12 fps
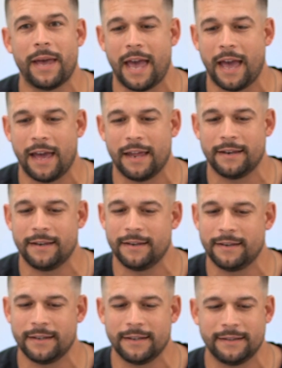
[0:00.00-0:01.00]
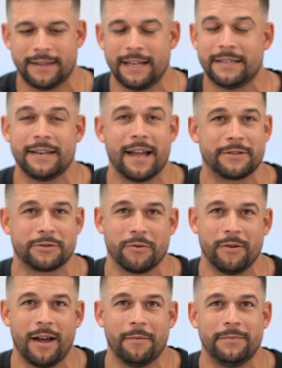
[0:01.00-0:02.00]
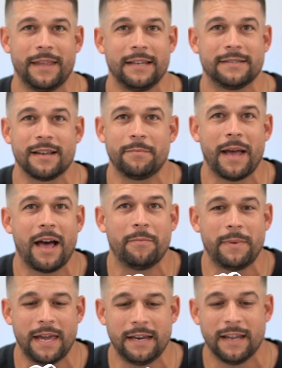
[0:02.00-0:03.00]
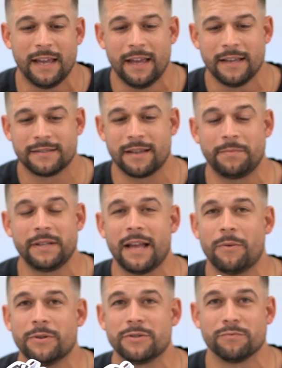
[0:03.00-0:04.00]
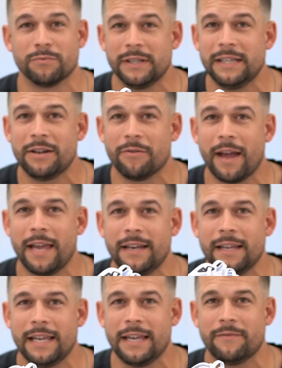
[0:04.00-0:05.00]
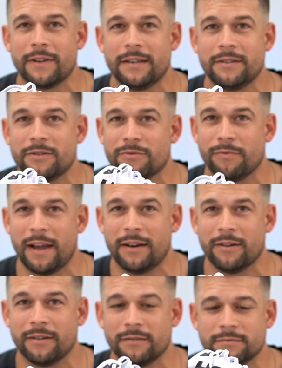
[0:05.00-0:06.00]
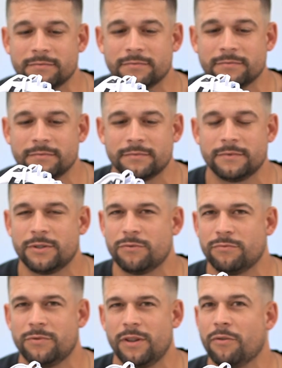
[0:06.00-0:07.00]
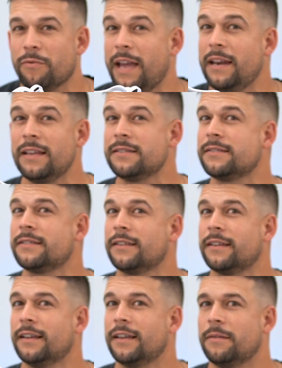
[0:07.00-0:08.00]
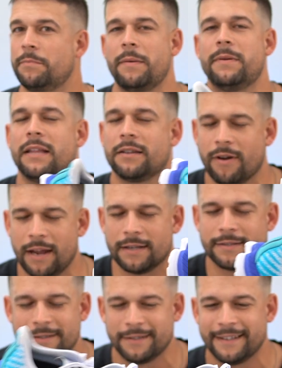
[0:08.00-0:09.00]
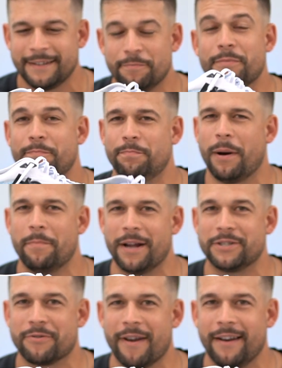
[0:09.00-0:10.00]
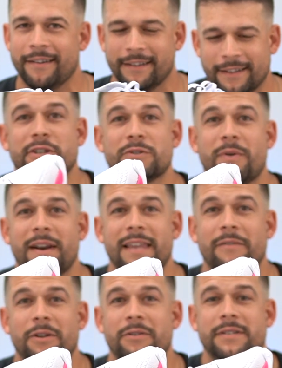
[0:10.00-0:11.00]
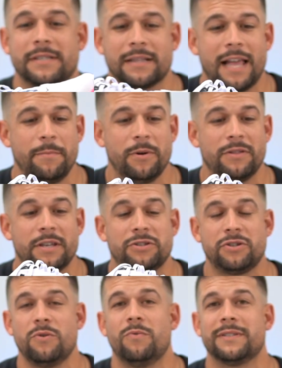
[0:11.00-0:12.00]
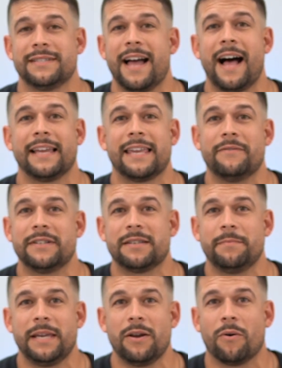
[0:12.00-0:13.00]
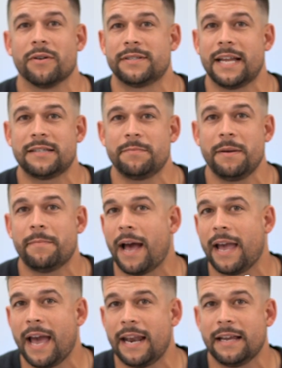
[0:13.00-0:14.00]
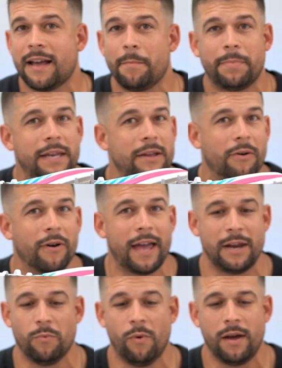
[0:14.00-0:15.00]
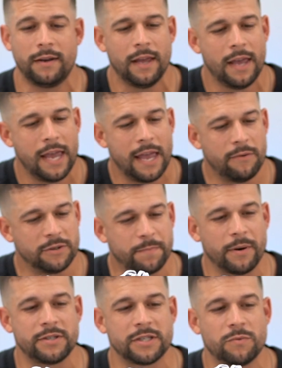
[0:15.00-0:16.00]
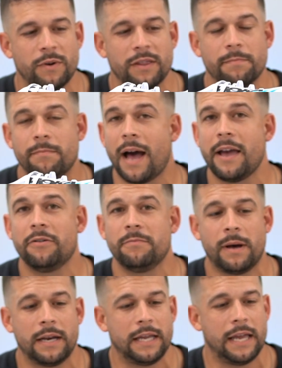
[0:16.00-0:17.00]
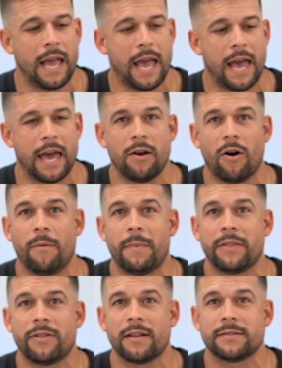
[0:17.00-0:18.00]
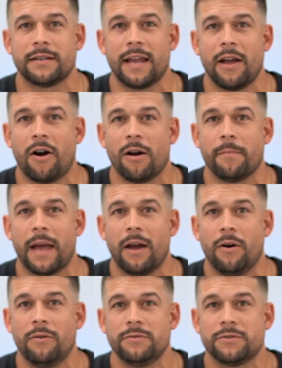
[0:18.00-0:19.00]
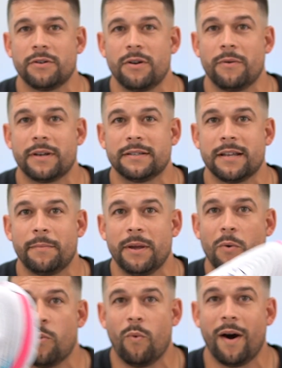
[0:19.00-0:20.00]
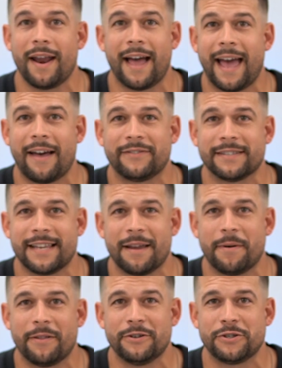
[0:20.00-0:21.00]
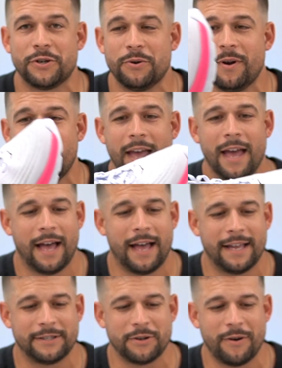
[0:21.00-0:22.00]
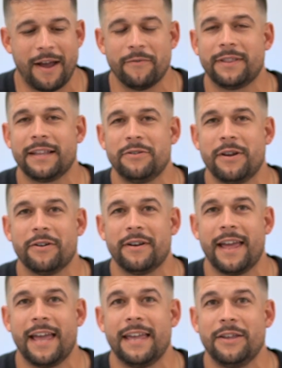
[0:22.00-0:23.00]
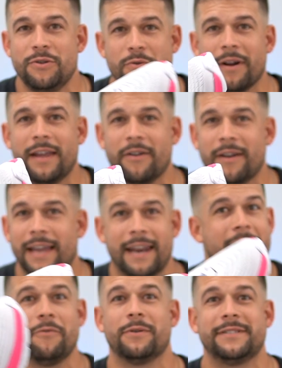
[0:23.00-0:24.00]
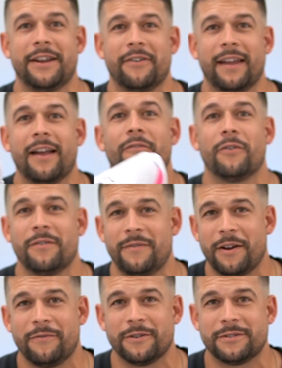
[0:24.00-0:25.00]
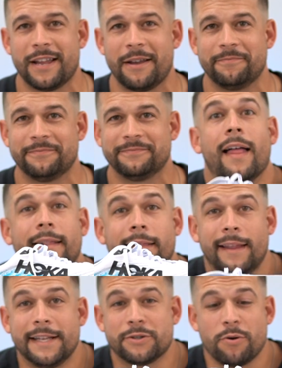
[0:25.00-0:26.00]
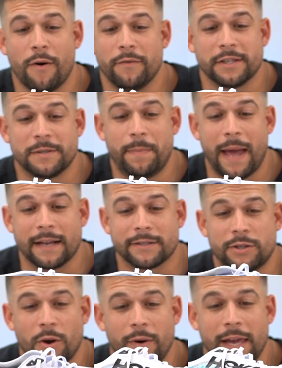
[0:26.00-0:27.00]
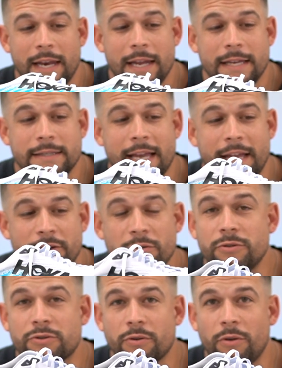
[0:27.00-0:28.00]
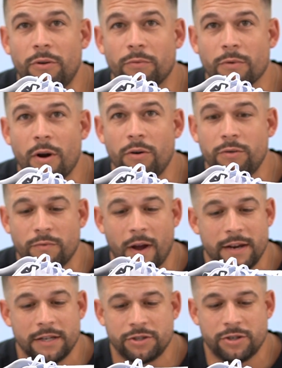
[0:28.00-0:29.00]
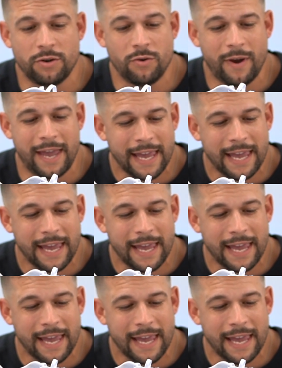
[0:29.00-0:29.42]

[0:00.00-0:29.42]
And they did not screw it up. They somehow made something that was really great even greater. The greatest? Maybe not the greatest, but much greater. Just want to give a little disclaimer, this shoe was not given to me or sent to me by any company or anyone. It was purchased with my own money, and all my thoughts today are my own, so no one can tell me what I have to say about this shoe. So everything you hear today, you are hearing, and everyone's hearing for the very first time. Let's go over the specs. So it is a neutral road running shoe.